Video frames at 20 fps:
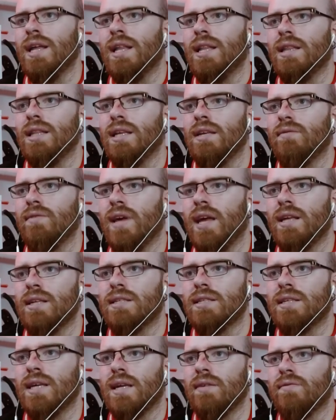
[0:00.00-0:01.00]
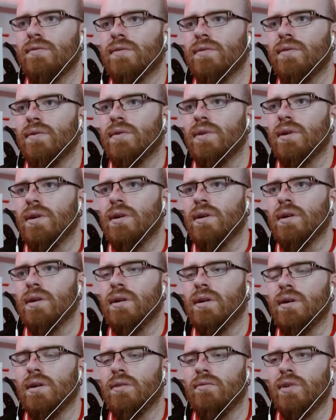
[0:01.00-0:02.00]
live and save
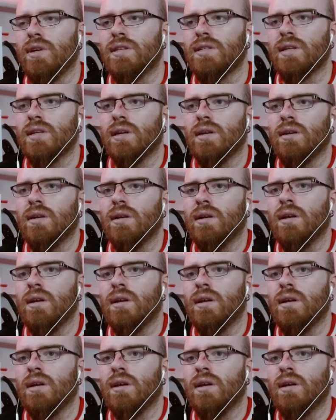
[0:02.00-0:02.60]
Rick's son.